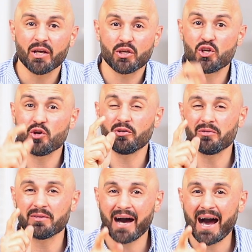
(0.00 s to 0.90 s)
You do
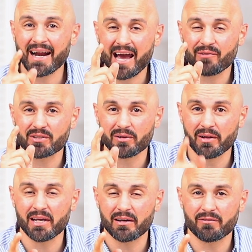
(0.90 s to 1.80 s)
not have to
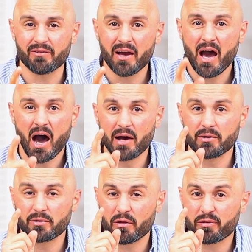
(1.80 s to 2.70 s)
live
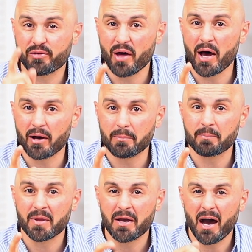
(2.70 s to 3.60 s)
under the
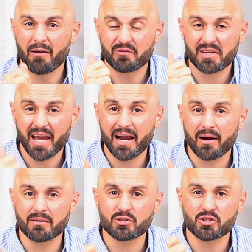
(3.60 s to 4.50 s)
thumb of
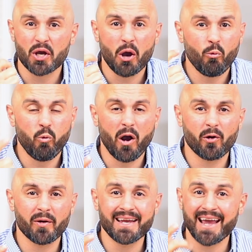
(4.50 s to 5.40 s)
cares,
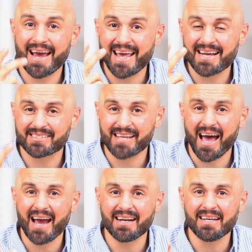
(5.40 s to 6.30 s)
worry, and
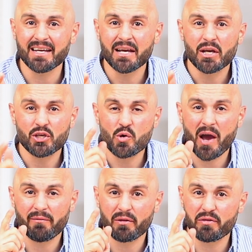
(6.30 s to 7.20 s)
anxiety. You
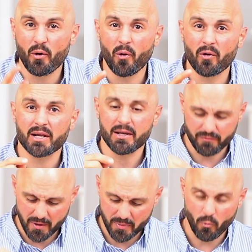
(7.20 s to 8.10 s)
have authority
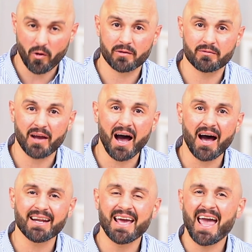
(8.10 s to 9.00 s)
from the Word of
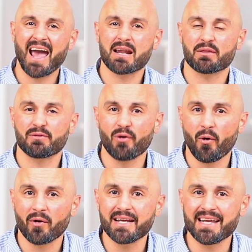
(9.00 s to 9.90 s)
God and
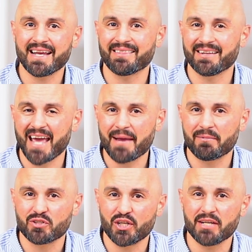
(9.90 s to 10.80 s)
authority in the name
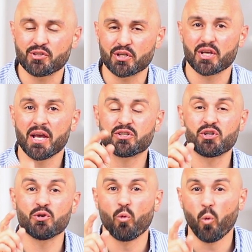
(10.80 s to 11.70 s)
of Jesus
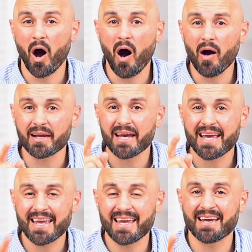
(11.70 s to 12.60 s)
to walk
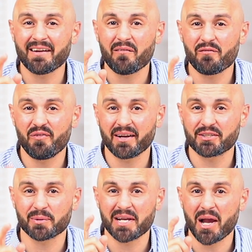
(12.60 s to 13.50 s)
in
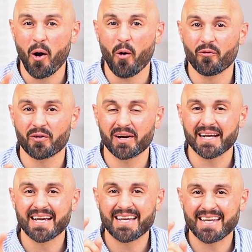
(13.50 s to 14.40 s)
victory over
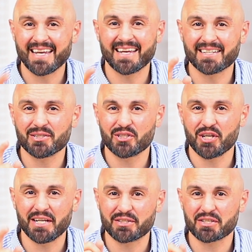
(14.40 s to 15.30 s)
it in
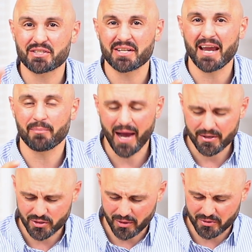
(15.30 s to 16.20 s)
Jesus' name. Now,
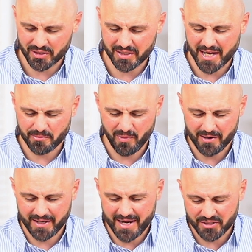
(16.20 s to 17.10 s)
as we're closing today's
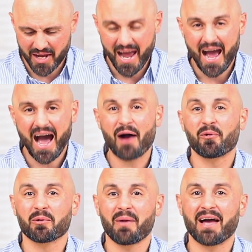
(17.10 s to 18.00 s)
broadcast, I
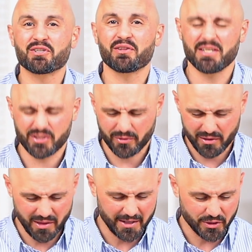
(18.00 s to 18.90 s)
want to remind you of these
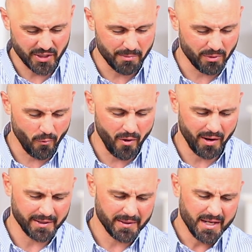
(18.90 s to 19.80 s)
three things. Number
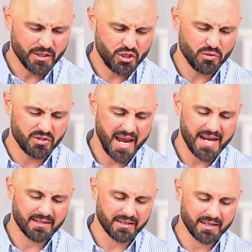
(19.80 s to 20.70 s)
one, to
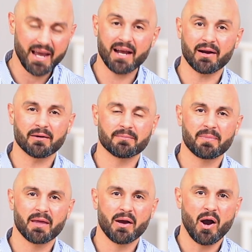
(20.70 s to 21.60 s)
take the care
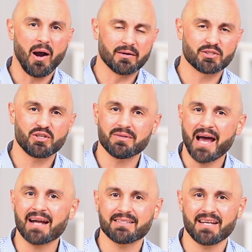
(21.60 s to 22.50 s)
or to
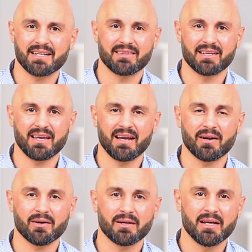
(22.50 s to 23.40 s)
not take the
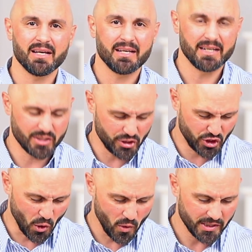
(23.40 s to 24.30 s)
care is a
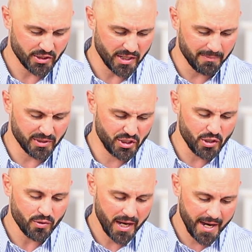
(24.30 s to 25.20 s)
choice. Number
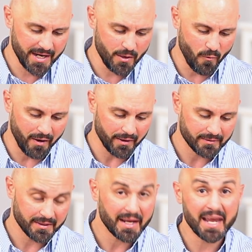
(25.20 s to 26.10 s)
two, anyone,
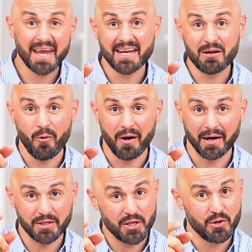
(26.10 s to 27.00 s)

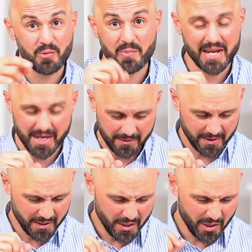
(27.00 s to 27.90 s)
you, me,
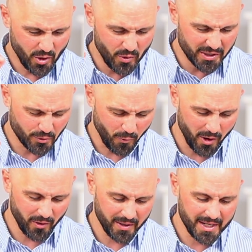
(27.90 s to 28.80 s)
who is
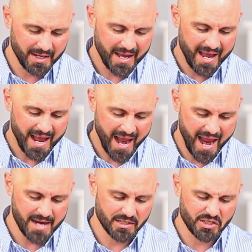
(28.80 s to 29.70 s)
worried,
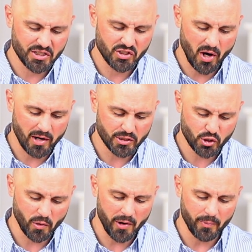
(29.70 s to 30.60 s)
anxious, or
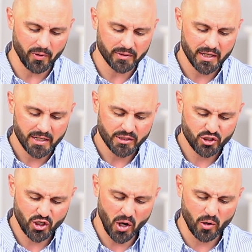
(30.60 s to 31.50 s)
troubled,
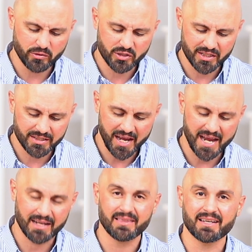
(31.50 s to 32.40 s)
chose to
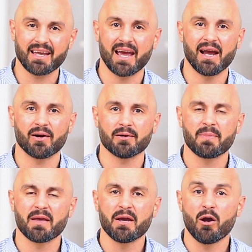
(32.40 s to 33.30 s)
take the care
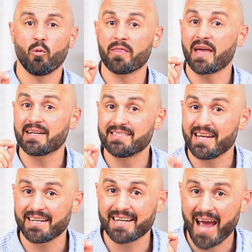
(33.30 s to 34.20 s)
when they
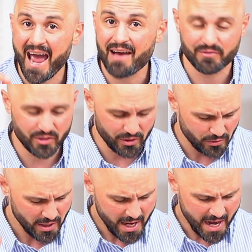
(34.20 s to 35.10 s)
didn't have
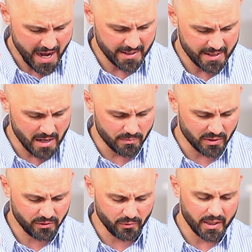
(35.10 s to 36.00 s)
to. And
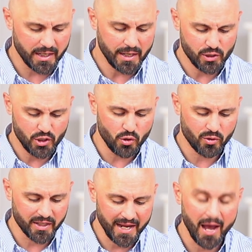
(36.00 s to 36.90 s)
number three, you
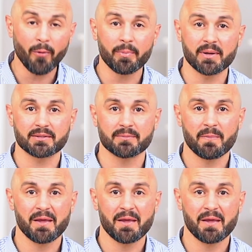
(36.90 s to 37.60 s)
can help it.